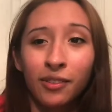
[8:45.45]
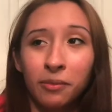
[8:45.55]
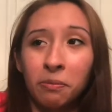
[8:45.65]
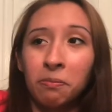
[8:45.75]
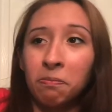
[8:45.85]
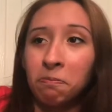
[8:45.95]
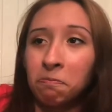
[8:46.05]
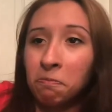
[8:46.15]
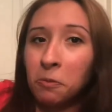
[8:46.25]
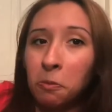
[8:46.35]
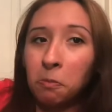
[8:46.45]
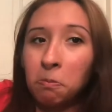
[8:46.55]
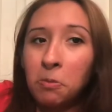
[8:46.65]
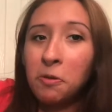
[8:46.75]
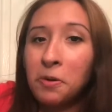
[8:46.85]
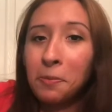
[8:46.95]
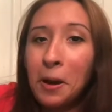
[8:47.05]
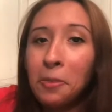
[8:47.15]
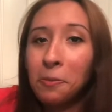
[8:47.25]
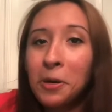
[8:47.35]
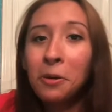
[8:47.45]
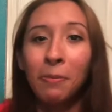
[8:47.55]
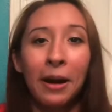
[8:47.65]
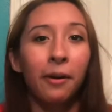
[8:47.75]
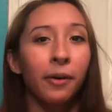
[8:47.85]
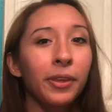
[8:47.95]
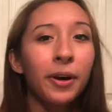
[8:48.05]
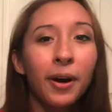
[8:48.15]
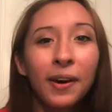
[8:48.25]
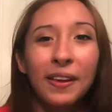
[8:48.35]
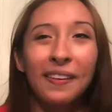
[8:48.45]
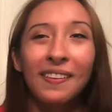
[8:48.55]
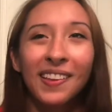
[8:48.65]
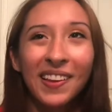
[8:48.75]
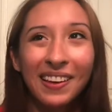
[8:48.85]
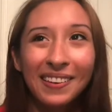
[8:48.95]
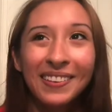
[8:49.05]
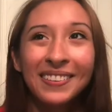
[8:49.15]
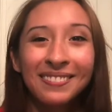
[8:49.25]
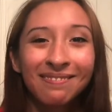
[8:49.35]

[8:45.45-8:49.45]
moving around the wheelbarrow in the garden. Like,